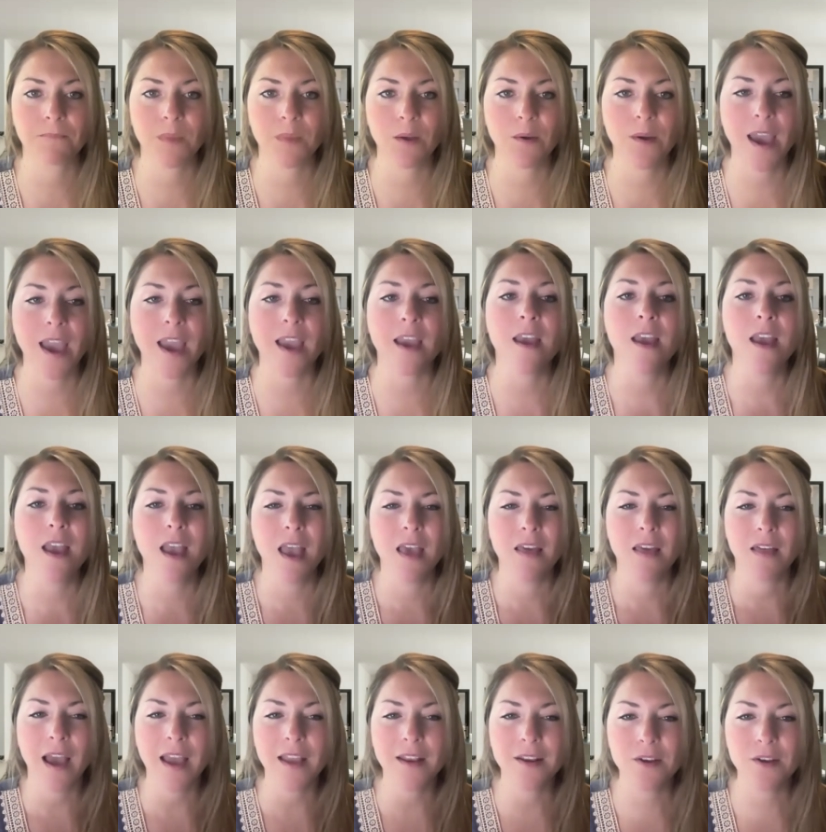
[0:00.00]
Okay,
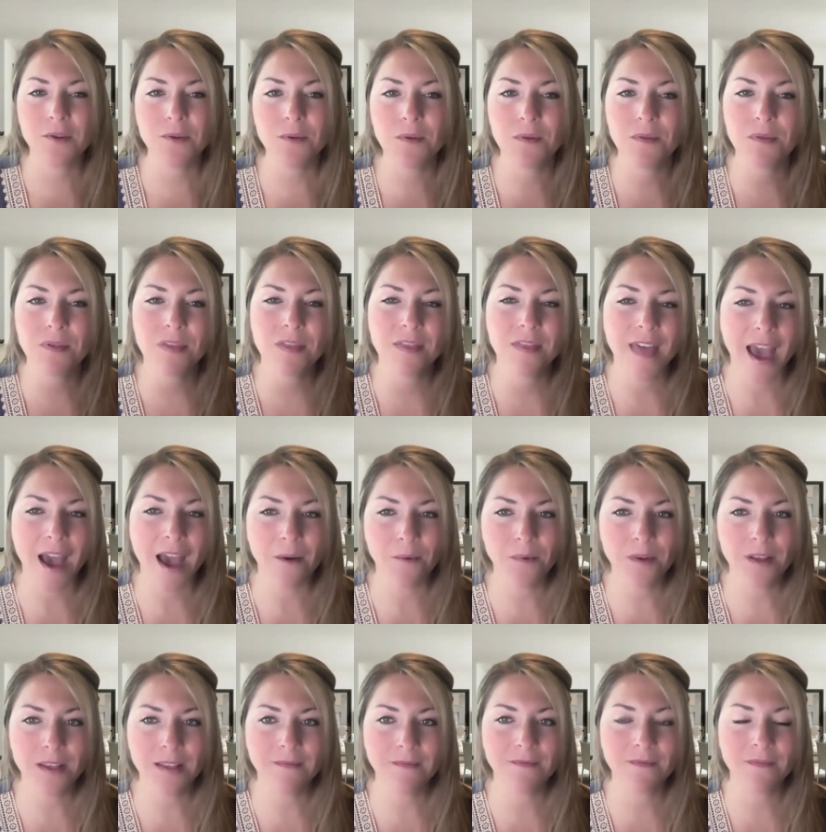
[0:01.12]
I know that
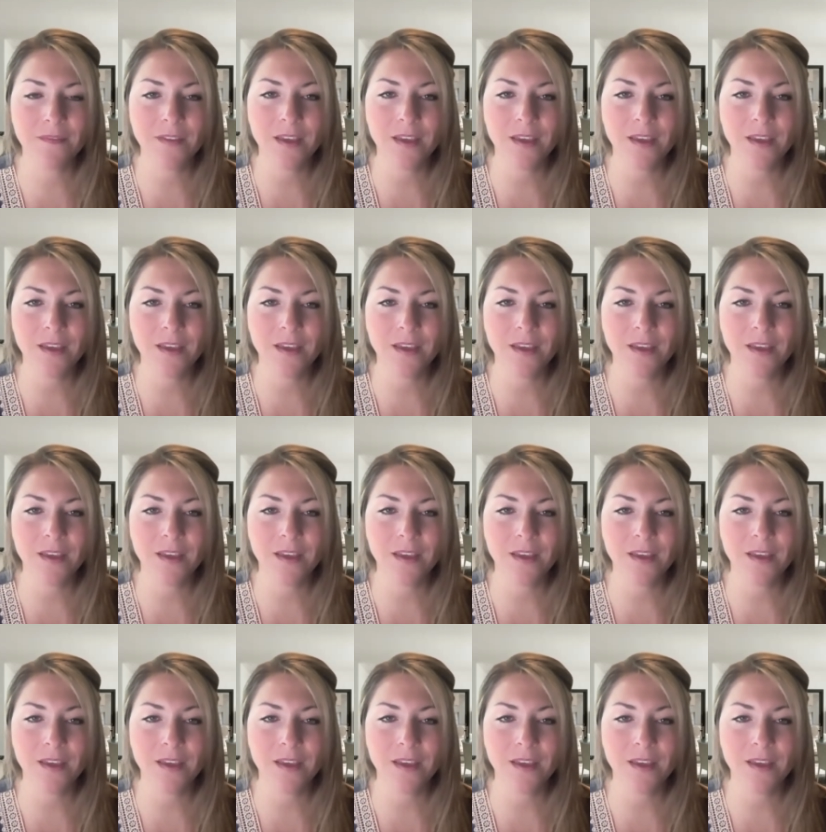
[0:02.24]
one,